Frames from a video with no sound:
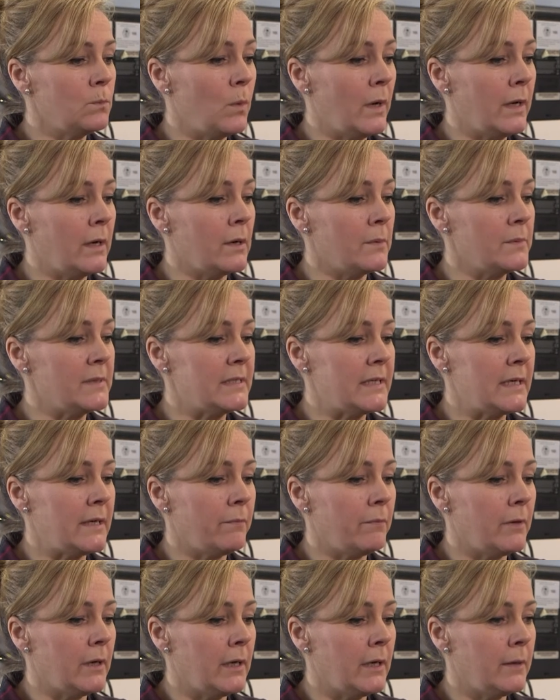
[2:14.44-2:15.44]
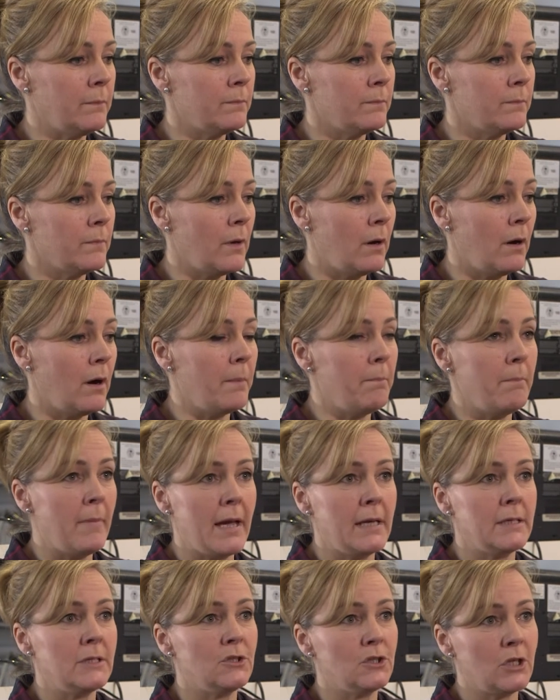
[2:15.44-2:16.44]
When I was down there, I
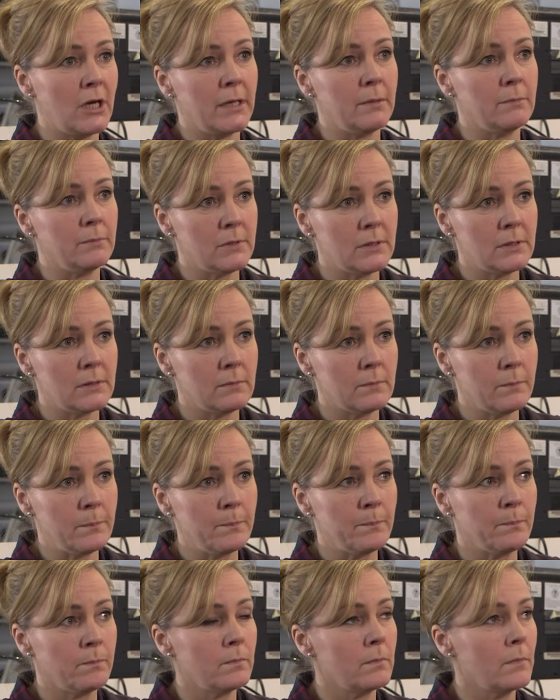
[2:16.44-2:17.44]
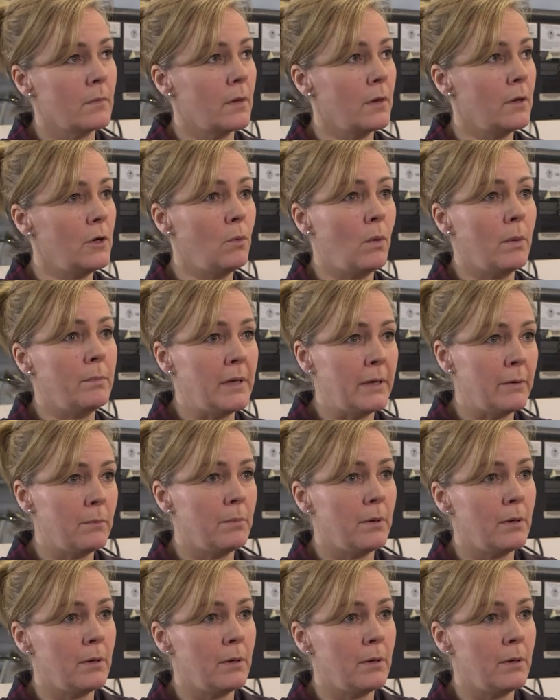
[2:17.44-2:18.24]
met James, who I'm now in